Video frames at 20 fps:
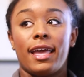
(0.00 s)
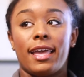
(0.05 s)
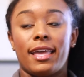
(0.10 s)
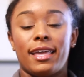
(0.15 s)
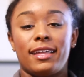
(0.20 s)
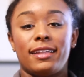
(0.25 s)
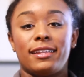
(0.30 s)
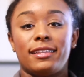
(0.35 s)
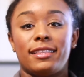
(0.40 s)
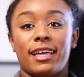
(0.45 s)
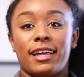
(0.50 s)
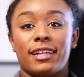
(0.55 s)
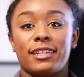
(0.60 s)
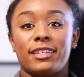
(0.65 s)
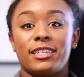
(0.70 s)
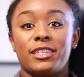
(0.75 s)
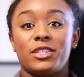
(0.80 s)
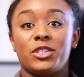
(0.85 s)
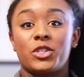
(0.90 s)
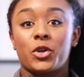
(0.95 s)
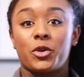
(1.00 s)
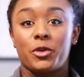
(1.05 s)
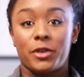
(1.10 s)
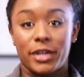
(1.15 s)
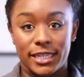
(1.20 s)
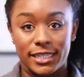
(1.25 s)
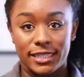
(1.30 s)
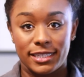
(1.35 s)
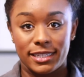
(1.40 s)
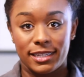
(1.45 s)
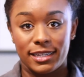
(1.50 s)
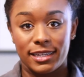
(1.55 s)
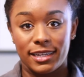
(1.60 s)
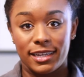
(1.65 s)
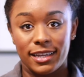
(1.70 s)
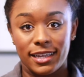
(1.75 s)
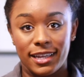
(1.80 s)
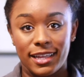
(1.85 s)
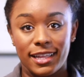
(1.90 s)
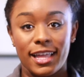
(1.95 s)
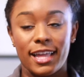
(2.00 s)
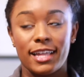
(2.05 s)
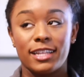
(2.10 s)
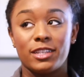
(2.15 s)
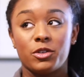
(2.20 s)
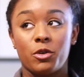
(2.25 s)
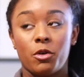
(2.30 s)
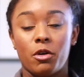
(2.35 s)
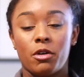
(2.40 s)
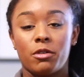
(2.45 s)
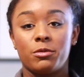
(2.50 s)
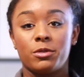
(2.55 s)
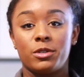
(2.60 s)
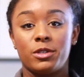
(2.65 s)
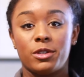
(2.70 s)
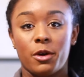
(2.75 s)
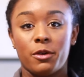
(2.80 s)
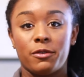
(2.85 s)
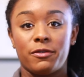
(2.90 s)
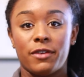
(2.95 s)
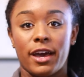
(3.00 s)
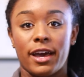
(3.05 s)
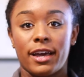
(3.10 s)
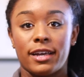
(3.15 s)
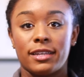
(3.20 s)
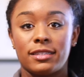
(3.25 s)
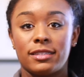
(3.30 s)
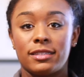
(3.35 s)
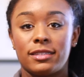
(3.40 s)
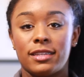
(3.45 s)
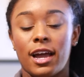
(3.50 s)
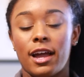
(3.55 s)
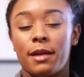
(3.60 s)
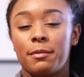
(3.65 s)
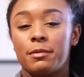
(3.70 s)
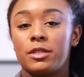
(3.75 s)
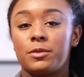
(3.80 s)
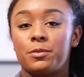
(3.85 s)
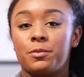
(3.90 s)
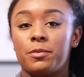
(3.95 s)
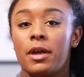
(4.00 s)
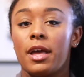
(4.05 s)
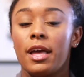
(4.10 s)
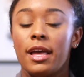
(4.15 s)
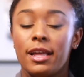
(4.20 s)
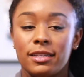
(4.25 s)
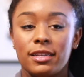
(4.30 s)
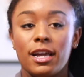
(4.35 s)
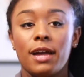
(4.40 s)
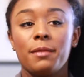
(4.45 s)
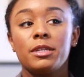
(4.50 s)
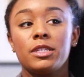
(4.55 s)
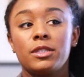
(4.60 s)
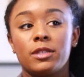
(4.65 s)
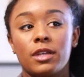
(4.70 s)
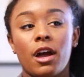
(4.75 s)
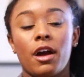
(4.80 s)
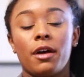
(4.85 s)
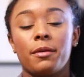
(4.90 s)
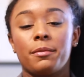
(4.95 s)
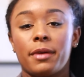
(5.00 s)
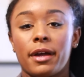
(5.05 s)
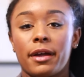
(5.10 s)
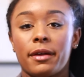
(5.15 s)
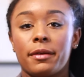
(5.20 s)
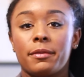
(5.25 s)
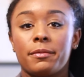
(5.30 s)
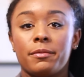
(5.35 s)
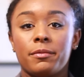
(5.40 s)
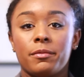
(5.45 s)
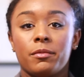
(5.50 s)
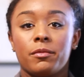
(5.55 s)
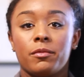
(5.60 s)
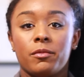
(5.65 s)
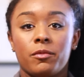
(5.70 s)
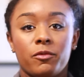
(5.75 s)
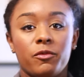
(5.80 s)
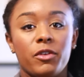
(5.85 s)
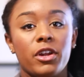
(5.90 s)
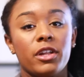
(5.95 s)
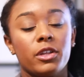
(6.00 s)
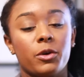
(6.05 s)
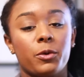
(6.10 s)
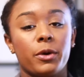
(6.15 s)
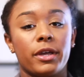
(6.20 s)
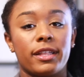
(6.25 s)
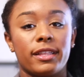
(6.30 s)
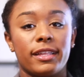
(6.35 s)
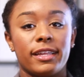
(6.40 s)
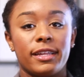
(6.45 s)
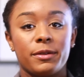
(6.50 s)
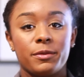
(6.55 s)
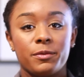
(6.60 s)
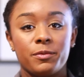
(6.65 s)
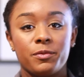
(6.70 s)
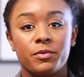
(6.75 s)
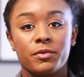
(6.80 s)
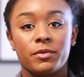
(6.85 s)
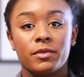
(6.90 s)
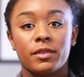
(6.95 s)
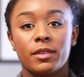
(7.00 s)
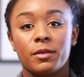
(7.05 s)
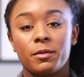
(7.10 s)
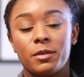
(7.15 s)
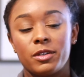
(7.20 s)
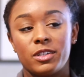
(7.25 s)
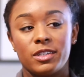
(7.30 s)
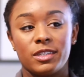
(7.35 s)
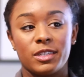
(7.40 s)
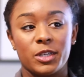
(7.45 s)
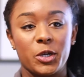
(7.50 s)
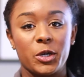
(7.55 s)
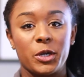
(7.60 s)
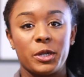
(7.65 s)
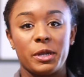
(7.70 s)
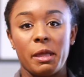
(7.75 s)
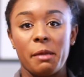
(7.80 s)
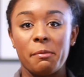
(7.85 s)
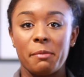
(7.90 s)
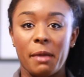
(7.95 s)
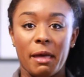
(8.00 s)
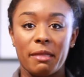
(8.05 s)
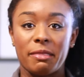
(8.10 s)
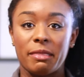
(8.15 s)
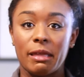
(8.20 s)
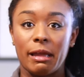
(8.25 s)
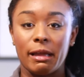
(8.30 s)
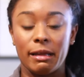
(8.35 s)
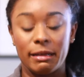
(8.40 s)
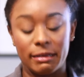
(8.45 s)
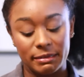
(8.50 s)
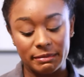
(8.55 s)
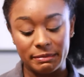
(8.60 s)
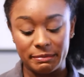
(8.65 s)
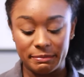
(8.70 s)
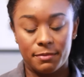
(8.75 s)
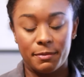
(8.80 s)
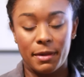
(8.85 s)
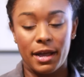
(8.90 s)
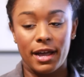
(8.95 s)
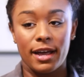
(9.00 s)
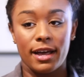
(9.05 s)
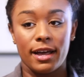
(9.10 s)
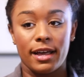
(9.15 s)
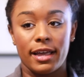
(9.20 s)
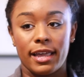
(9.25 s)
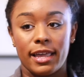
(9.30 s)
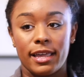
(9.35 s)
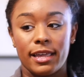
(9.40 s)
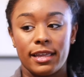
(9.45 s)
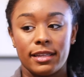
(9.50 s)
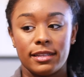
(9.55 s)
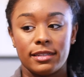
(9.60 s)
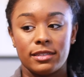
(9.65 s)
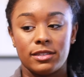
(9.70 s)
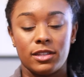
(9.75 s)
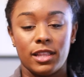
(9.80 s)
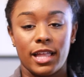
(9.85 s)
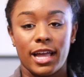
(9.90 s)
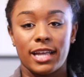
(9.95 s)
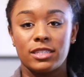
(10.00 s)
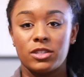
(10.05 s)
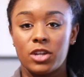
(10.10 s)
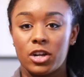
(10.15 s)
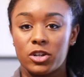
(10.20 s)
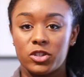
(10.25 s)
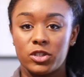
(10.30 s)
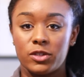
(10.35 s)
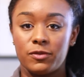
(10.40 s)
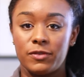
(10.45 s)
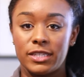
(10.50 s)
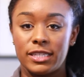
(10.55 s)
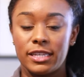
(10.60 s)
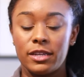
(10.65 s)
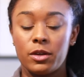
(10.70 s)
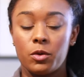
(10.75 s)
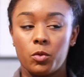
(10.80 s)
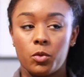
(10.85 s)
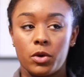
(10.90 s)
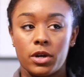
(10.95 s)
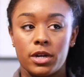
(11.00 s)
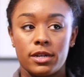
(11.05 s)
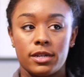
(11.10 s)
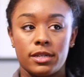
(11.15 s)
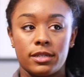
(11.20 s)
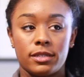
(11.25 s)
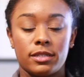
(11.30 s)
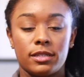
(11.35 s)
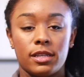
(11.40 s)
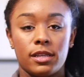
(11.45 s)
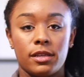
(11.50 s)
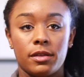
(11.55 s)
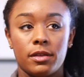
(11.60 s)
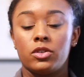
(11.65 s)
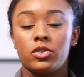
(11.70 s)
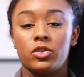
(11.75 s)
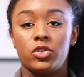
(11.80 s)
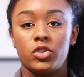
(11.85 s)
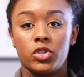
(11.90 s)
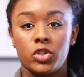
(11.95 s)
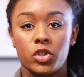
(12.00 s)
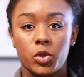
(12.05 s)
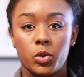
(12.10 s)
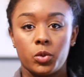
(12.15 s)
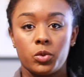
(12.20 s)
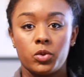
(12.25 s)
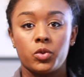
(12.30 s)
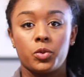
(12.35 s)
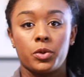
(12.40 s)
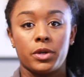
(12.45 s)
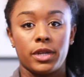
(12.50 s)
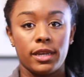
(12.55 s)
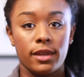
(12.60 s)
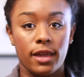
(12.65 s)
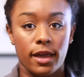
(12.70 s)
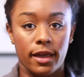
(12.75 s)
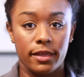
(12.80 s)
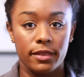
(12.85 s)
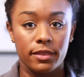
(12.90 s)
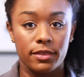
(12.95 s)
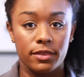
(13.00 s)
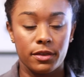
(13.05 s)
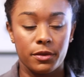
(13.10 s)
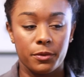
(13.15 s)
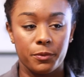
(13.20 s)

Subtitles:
and that is crazy. It's grown so fast. Time has gone by fairly quickly, which is a good and bad thing. My last doctor's visit was June 29th,